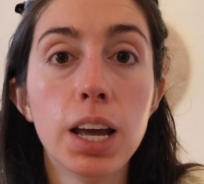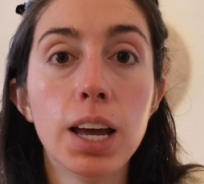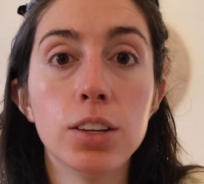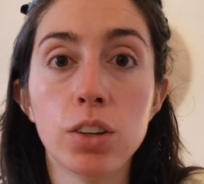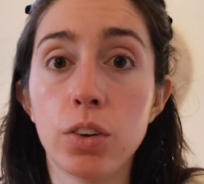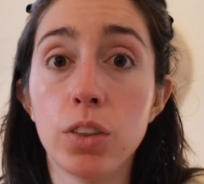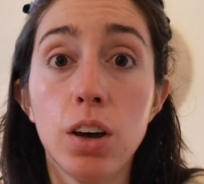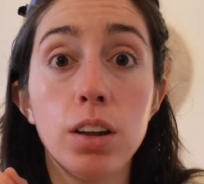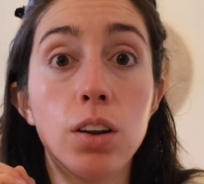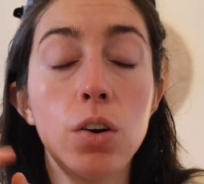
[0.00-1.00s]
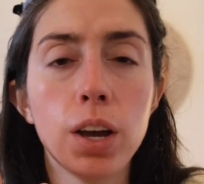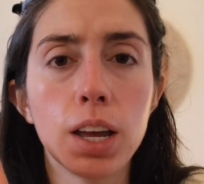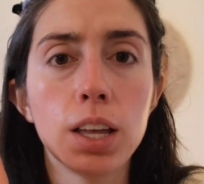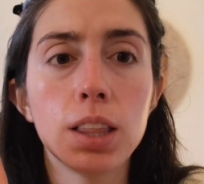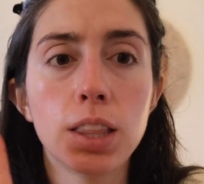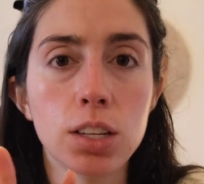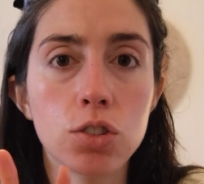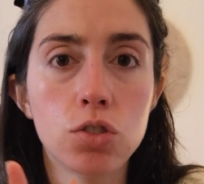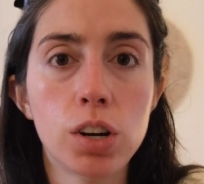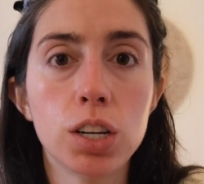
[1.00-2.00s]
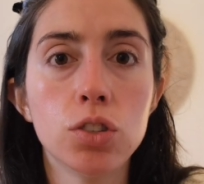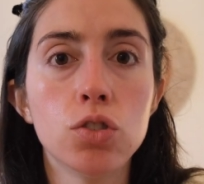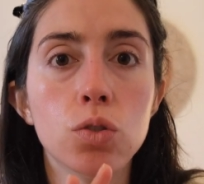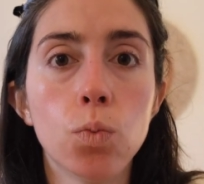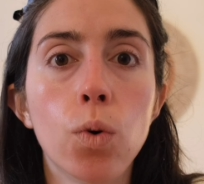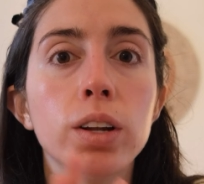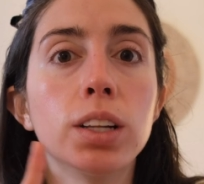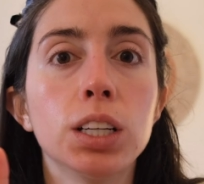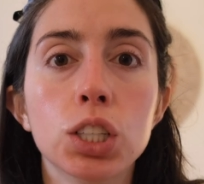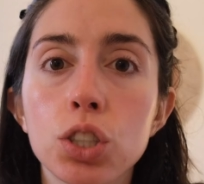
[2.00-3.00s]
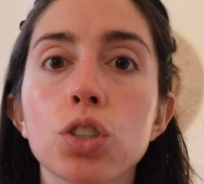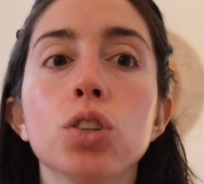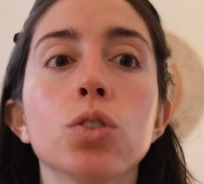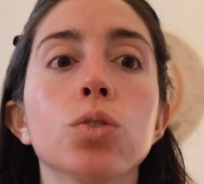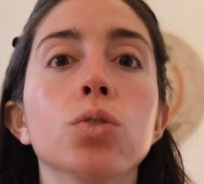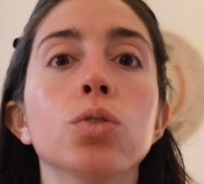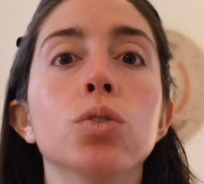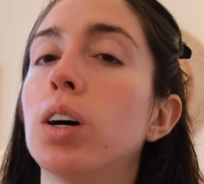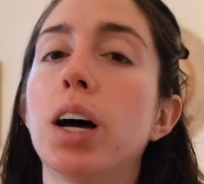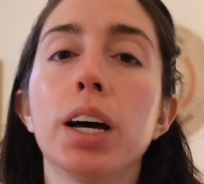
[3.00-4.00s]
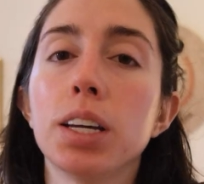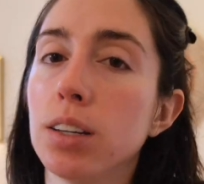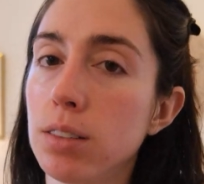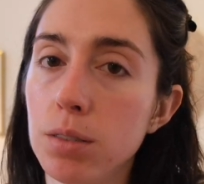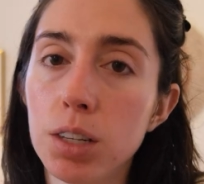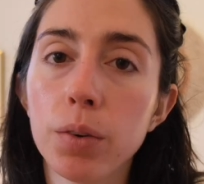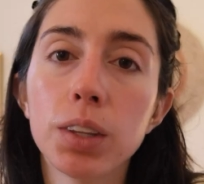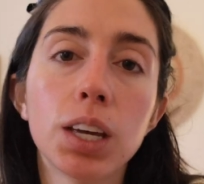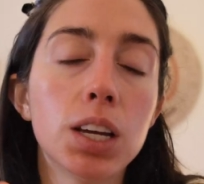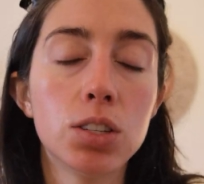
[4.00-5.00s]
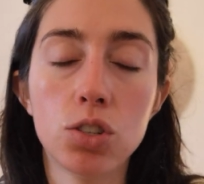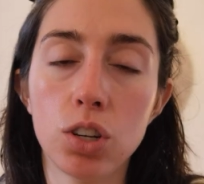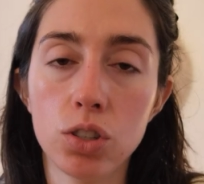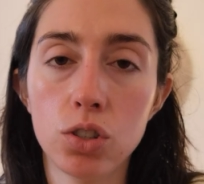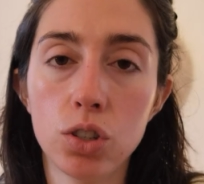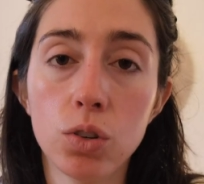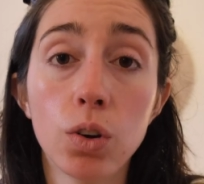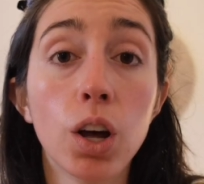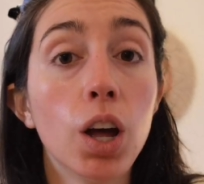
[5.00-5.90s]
And so I thought, okay, that's strange. 1 led to 2. I can deal with it. It's just 2.